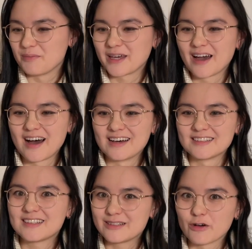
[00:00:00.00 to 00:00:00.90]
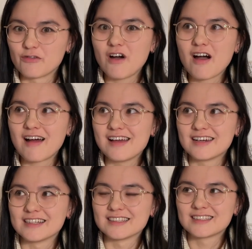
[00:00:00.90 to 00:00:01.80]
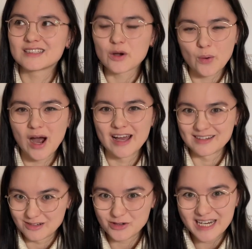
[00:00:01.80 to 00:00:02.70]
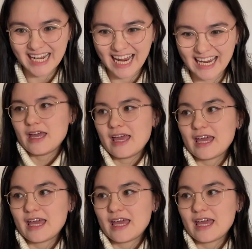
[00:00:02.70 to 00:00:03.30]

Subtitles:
because so far it is quite intriguing.